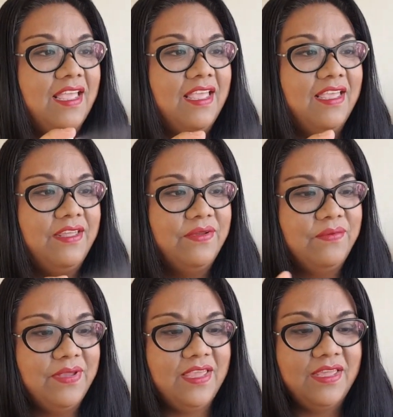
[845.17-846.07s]
And
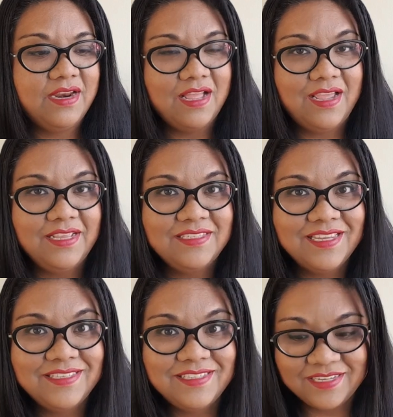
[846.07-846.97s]
when I
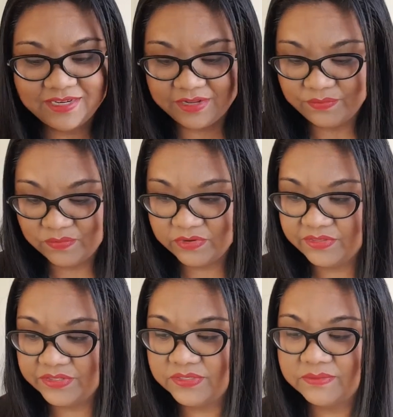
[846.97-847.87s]
tested and
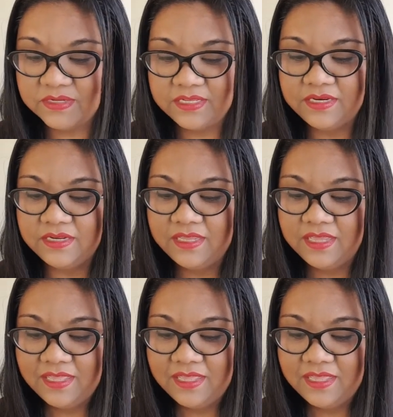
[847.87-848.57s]
wore this one,